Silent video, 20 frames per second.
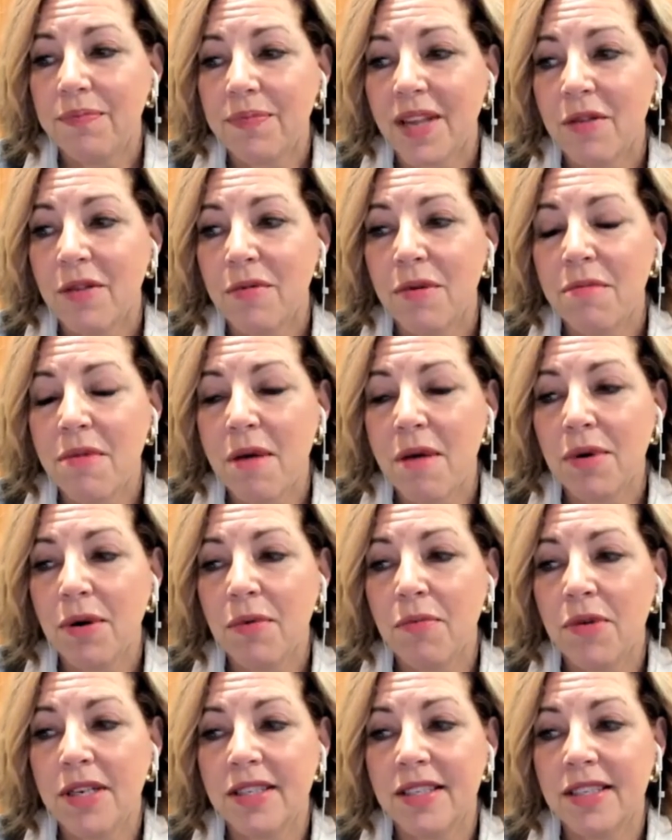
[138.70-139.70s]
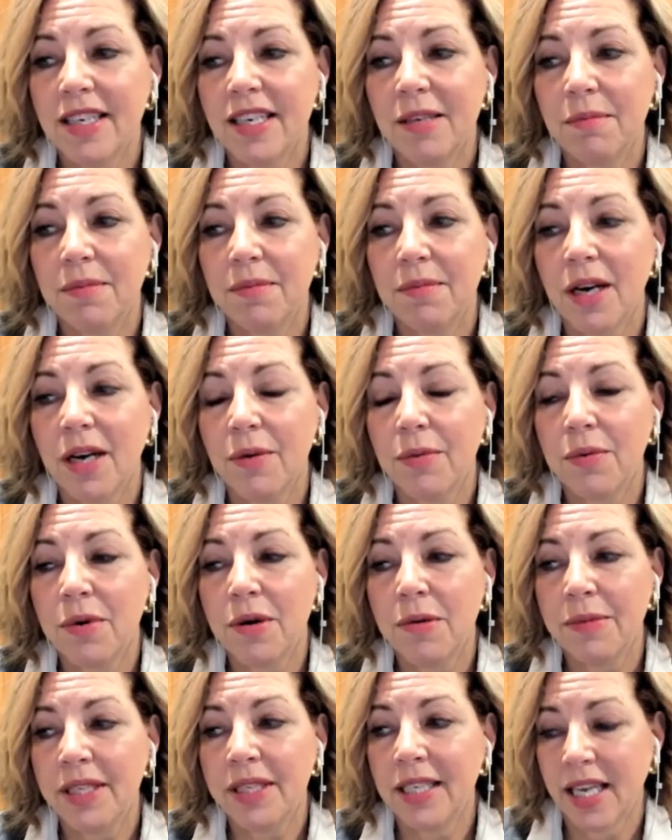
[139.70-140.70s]
remember one time a
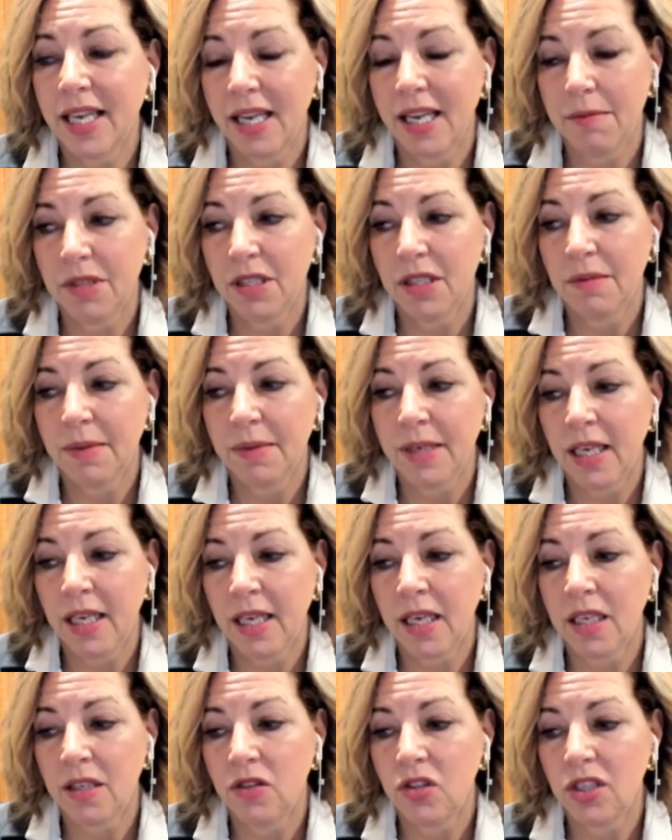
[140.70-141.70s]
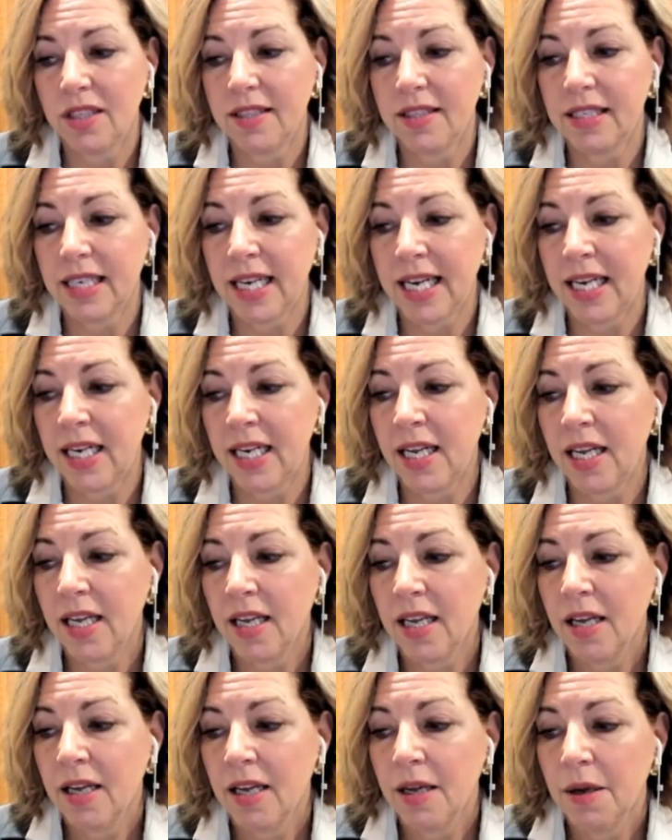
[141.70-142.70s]
woman came to me and she said,
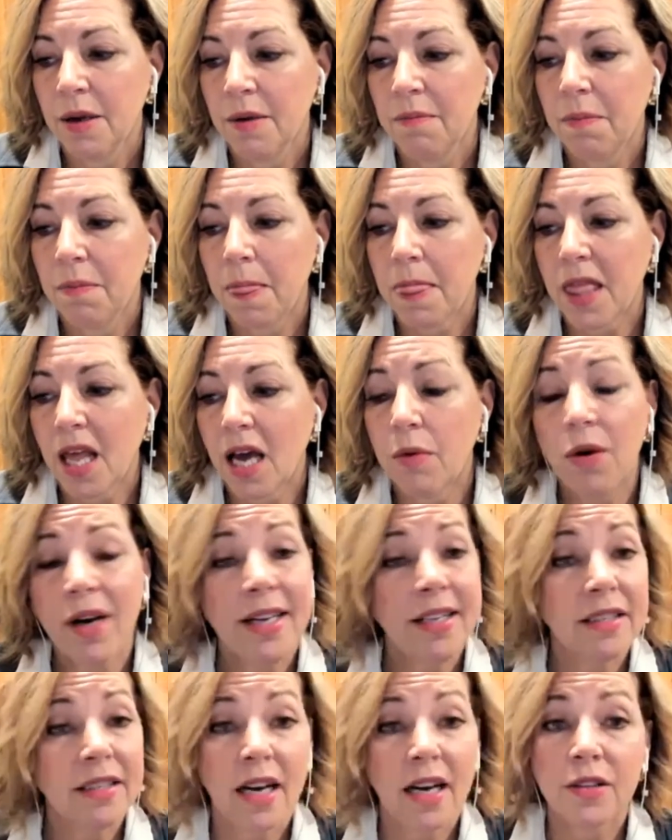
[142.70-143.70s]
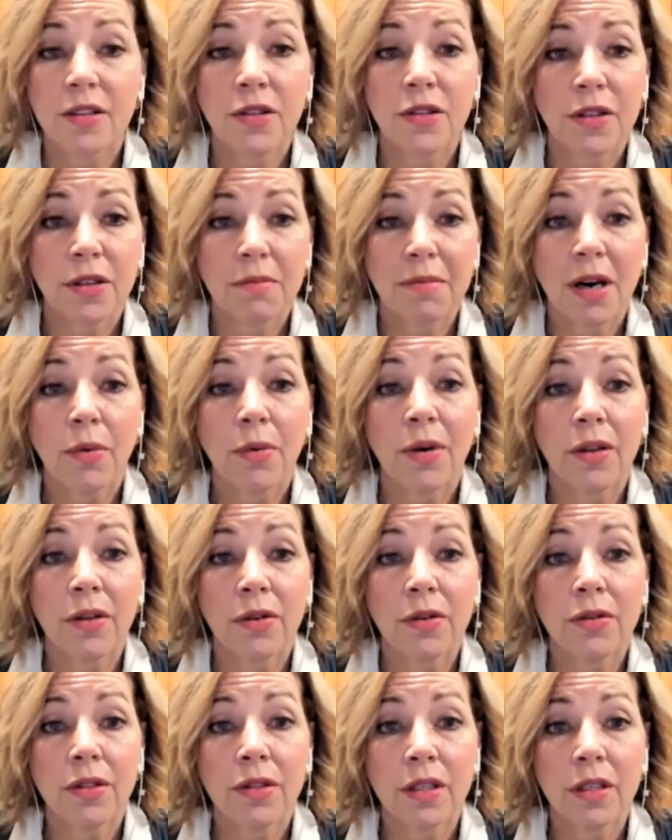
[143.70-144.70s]
"I want to talk to you about what
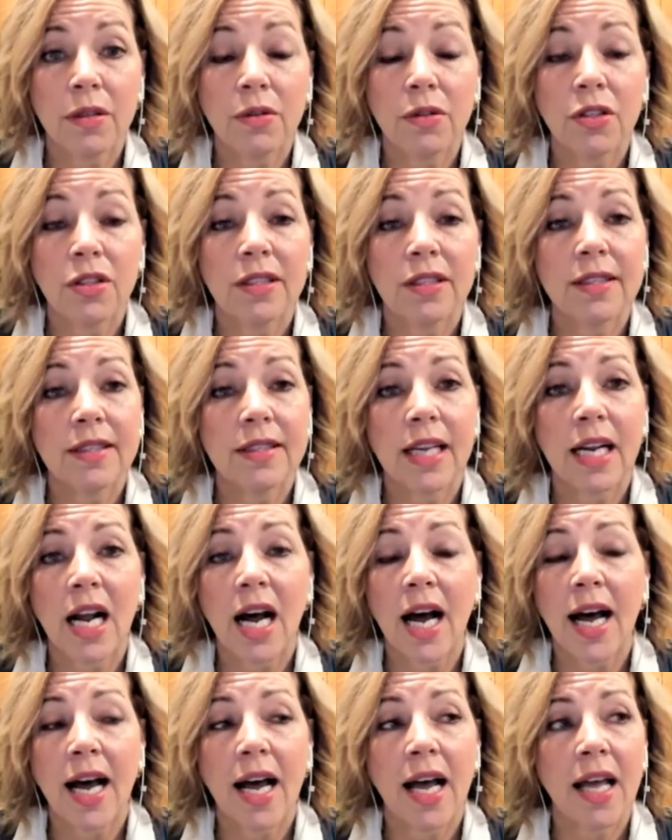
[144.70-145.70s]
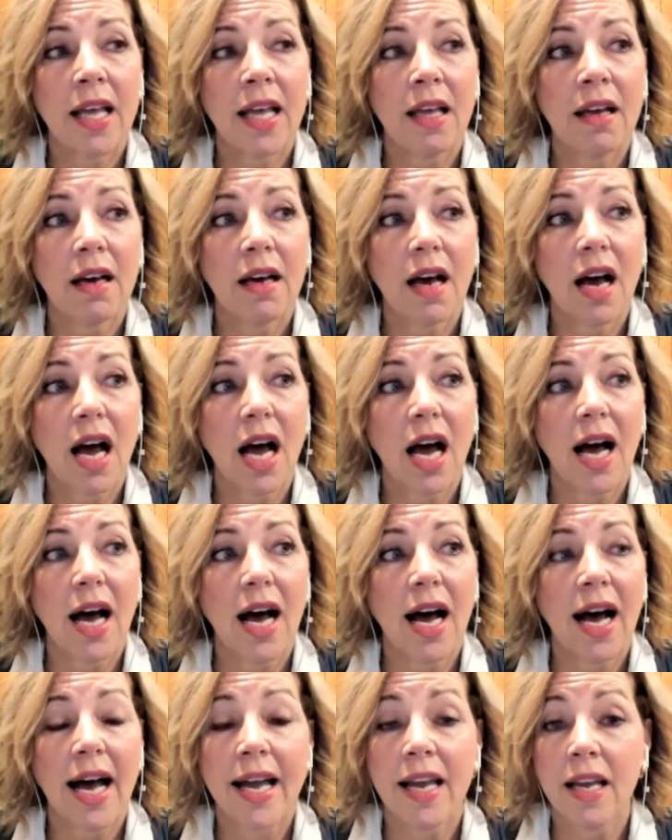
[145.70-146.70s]
you do." She said, I
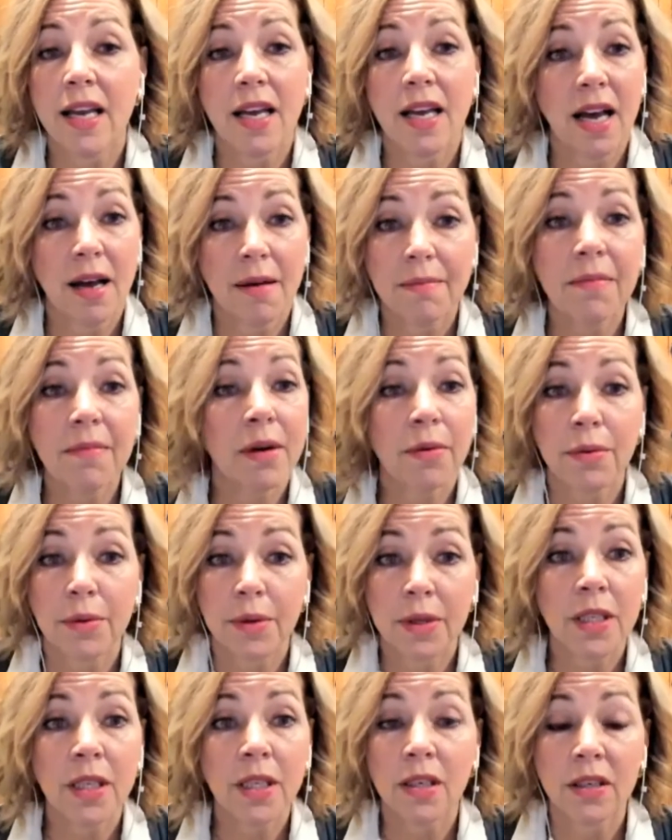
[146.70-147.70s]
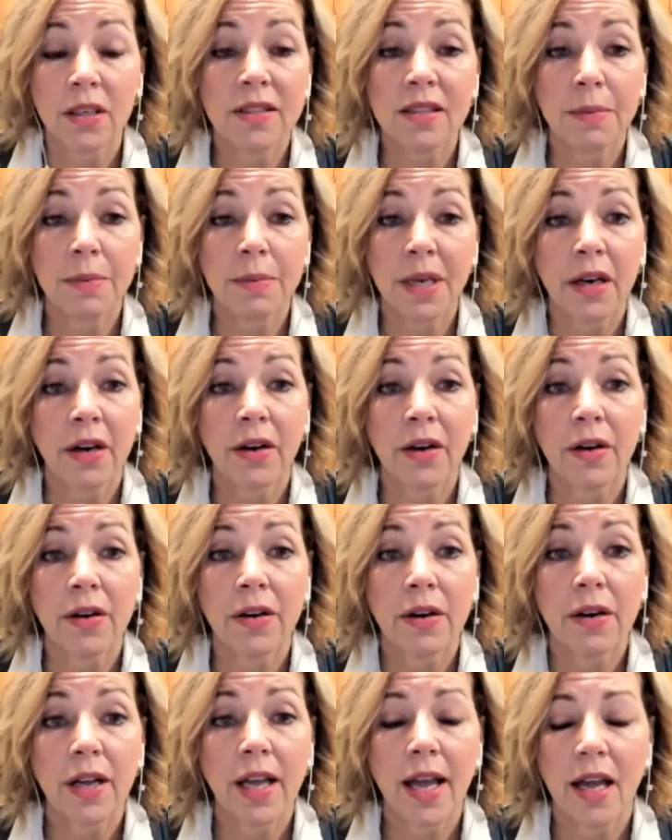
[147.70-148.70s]
am a really good speaker.
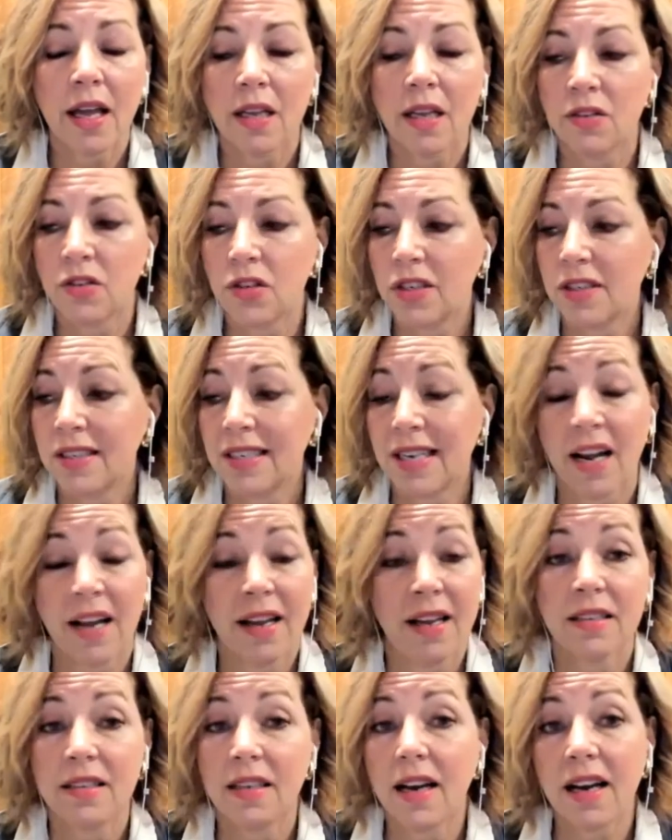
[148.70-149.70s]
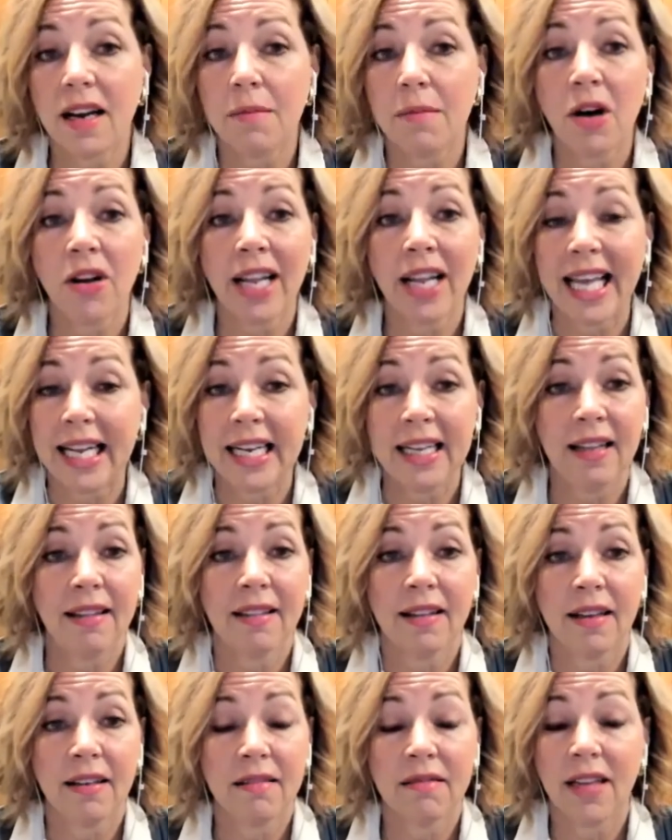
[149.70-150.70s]
And she said, "I can talk about
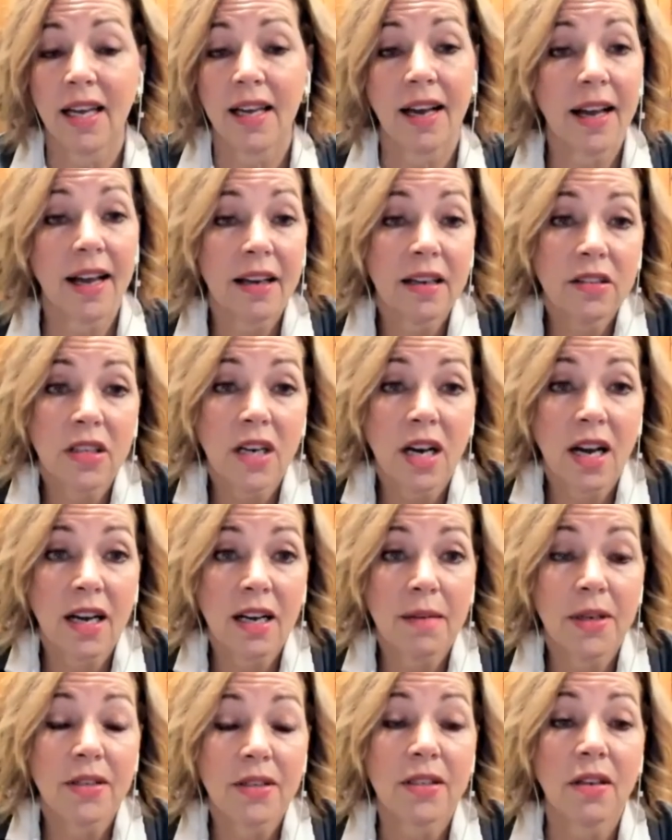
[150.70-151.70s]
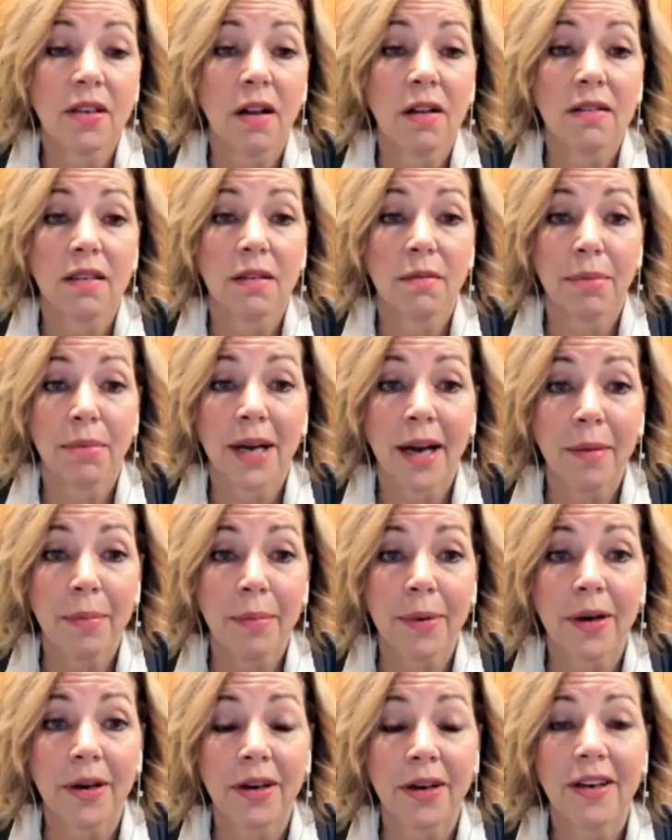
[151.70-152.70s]
anything. Like I could talk about salt and
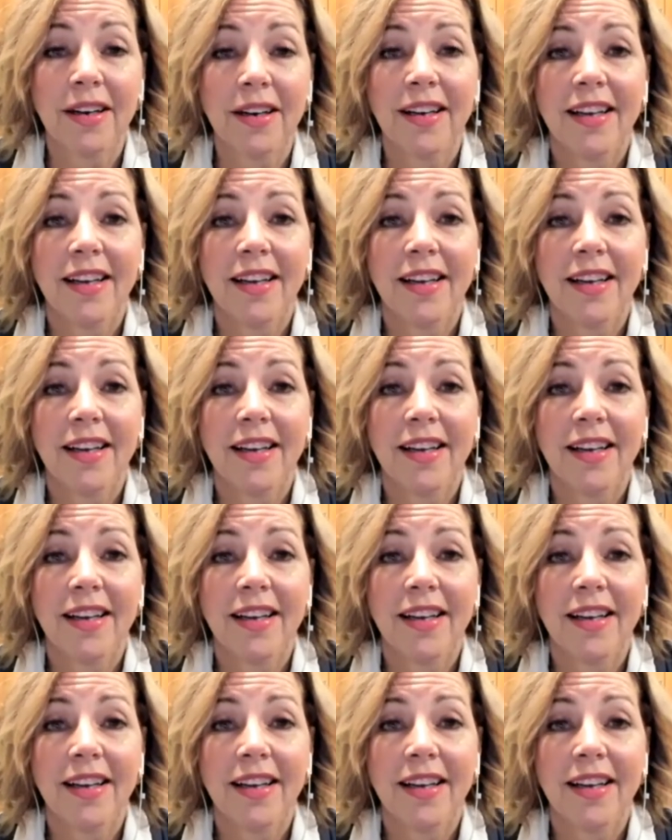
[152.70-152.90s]
pepper."